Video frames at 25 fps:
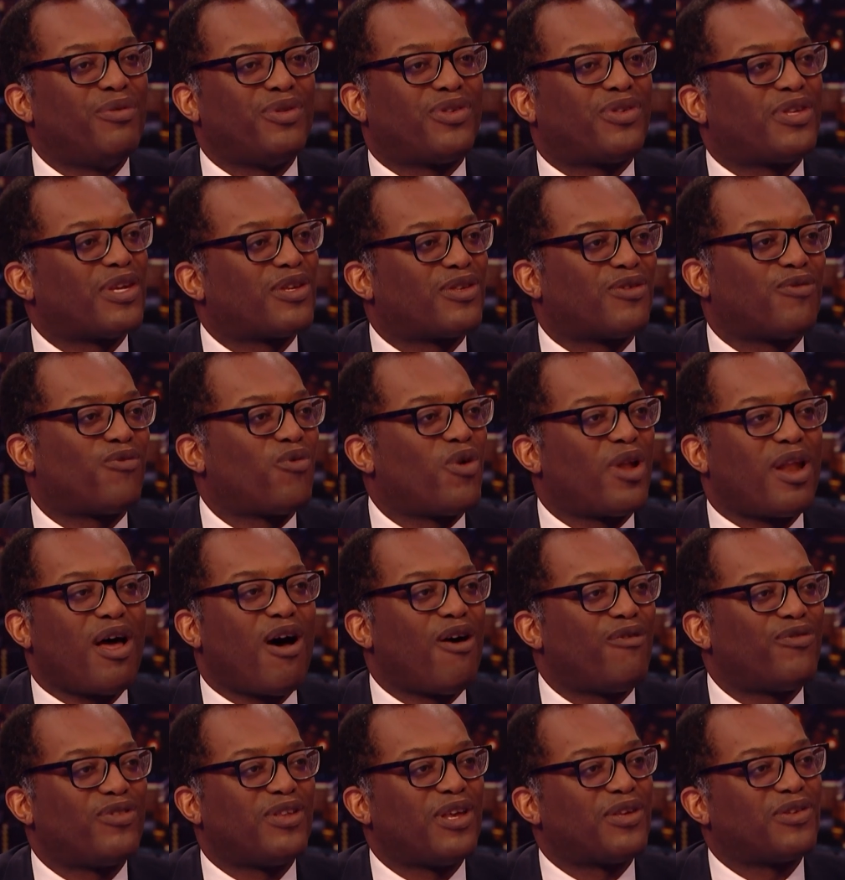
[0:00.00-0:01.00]
was six of one,
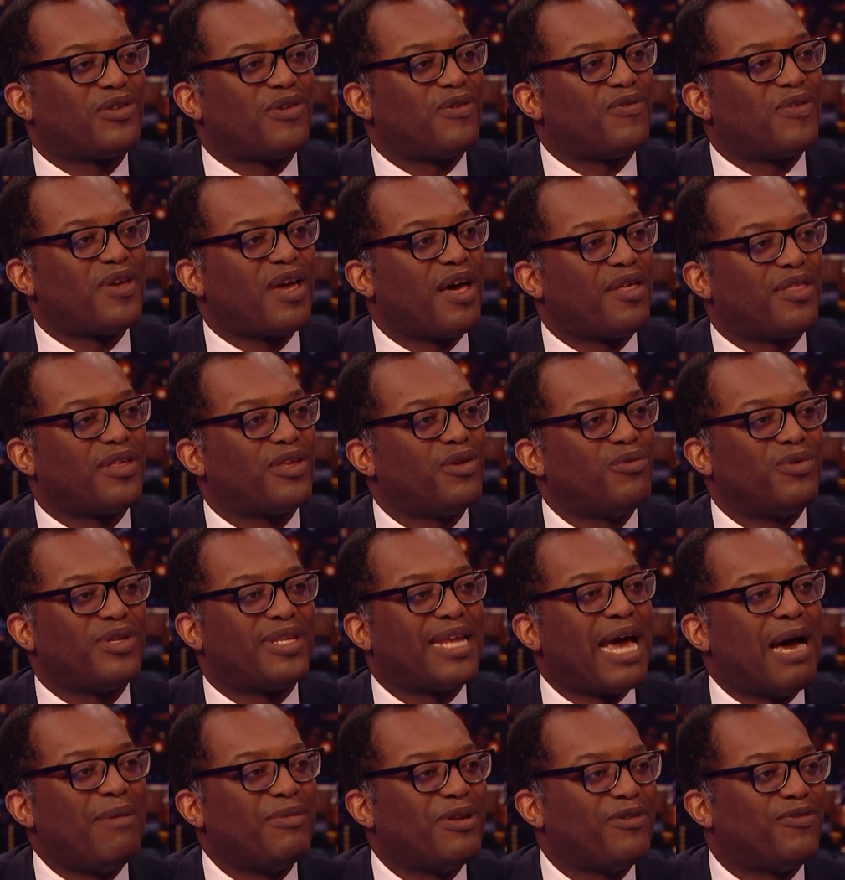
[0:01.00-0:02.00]
half a dozen of the other. You were
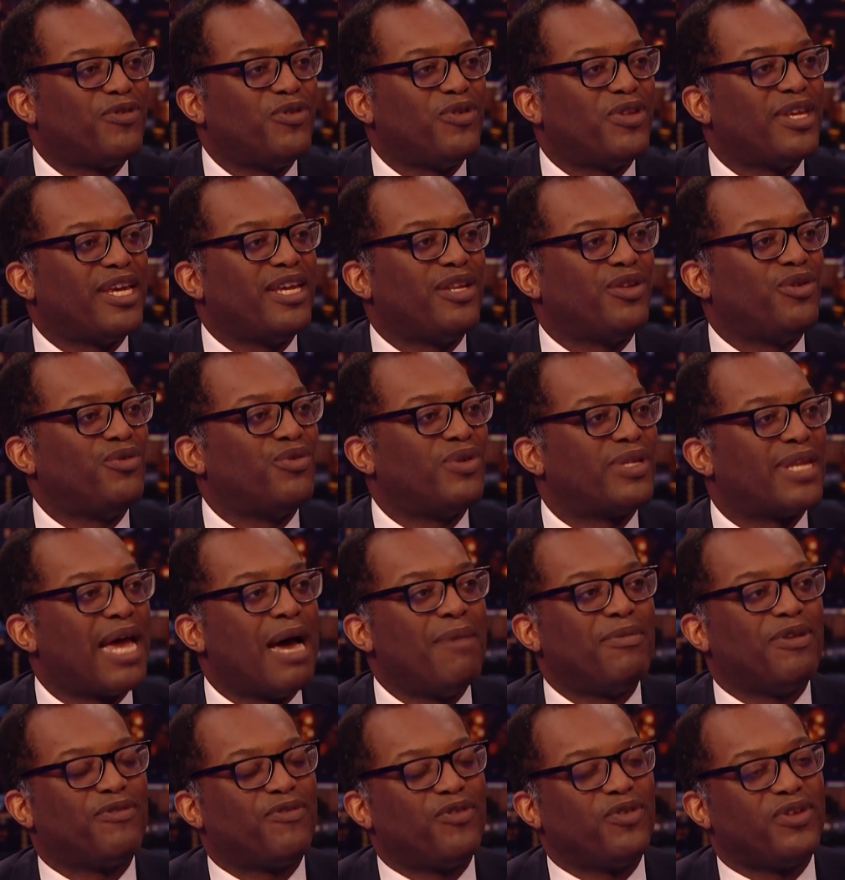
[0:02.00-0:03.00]
damned if you did, you were
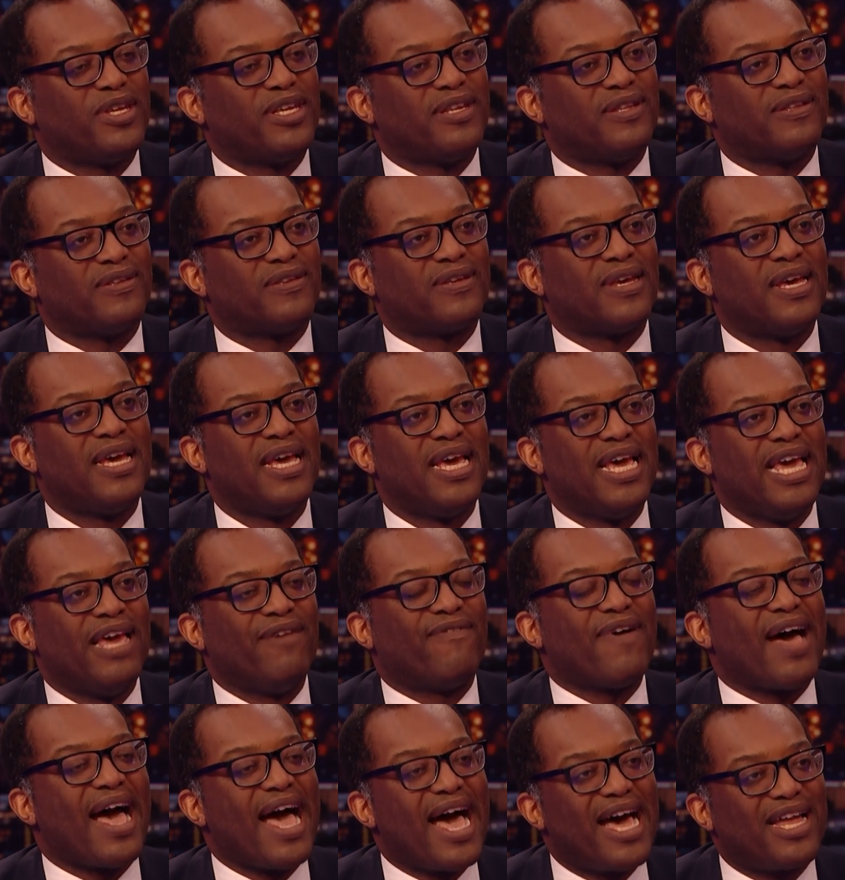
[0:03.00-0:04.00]
damned if you didn't.
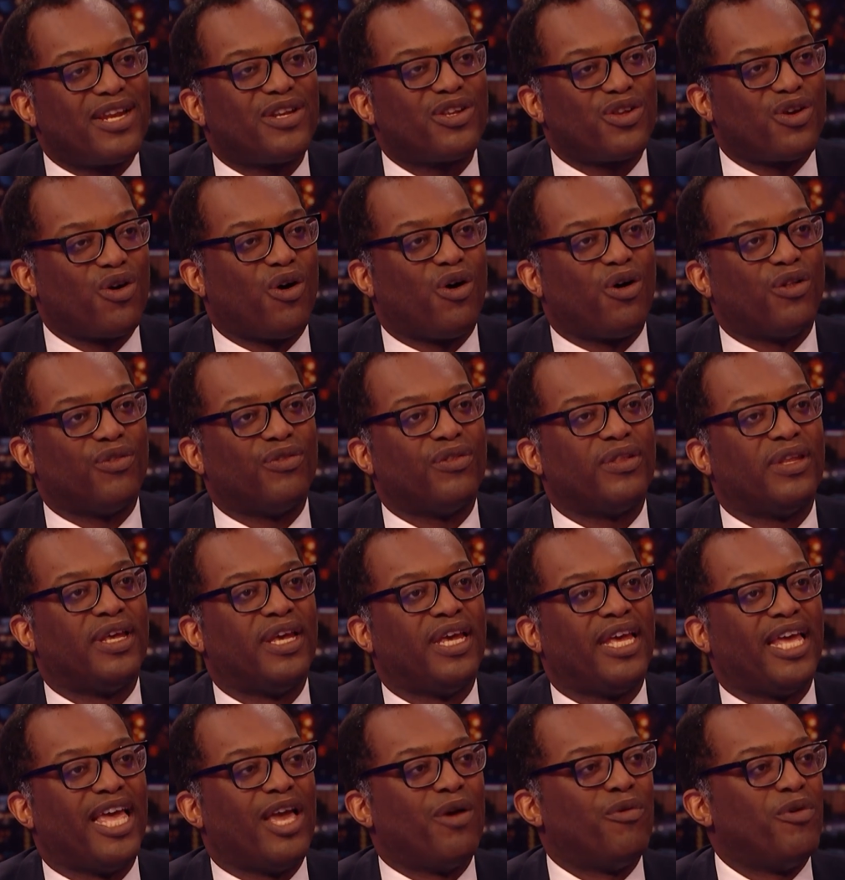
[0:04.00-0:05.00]
If I hadn't gone,
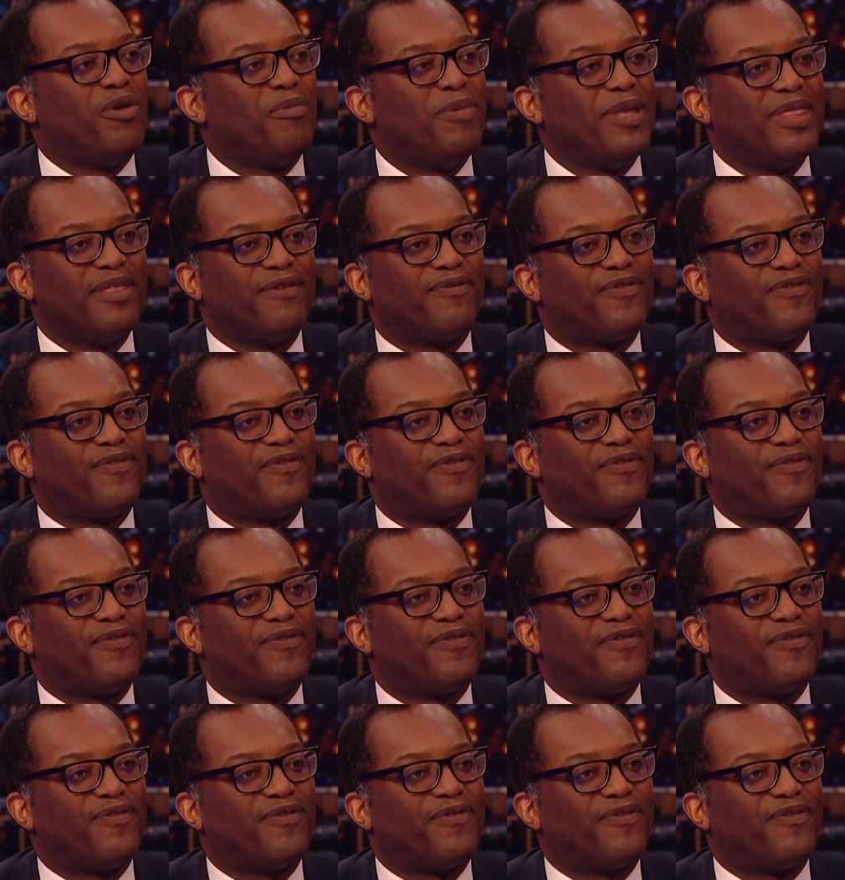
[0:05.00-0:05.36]
it would have been the